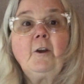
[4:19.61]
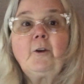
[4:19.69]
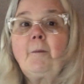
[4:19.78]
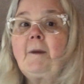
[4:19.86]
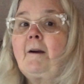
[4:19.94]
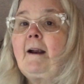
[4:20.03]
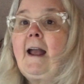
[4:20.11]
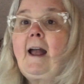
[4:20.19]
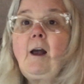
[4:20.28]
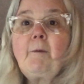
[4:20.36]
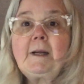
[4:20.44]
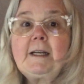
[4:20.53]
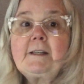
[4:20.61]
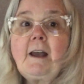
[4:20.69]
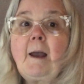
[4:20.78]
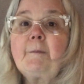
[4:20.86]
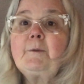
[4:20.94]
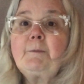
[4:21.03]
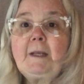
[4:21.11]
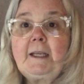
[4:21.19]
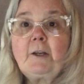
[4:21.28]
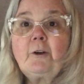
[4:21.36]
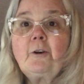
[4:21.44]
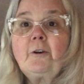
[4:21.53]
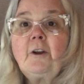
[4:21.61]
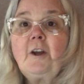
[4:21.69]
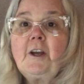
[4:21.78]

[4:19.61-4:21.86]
no matter how many times Peter,